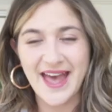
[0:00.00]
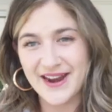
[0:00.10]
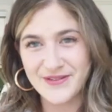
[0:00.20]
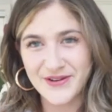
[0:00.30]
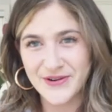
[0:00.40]

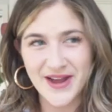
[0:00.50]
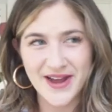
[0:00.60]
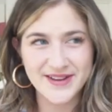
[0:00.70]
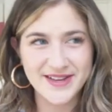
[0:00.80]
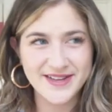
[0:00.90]
I don't know
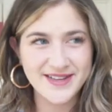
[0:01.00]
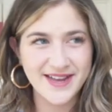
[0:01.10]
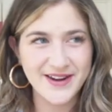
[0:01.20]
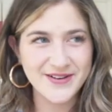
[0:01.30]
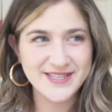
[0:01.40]
how to,
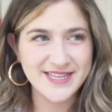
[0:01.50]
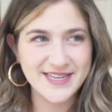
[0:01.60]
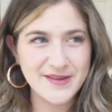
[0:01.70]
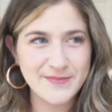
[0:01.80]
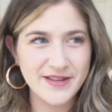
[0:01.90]
I don't
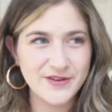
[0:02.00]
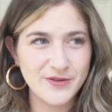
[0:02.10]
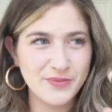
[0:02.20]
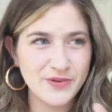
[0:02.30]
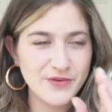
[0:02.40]
see any of my
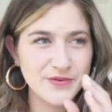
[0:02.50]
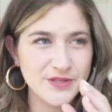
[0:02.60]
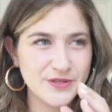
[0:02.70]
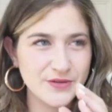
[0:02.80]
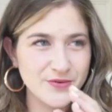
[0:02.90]
little blue
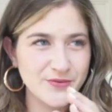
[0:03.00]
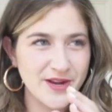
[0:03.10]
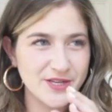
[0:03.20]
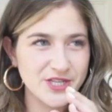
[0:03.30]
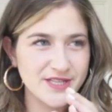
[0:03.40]
screw
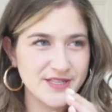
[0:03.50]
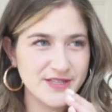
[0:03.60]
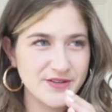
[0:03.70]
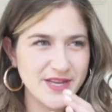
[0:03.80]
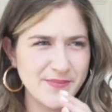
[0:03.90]

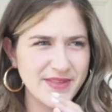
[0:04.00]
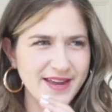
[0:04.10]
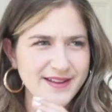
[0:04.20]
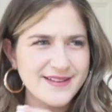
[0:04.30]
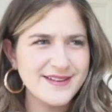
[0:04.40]
wrenches or
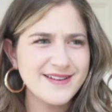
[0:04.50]
something.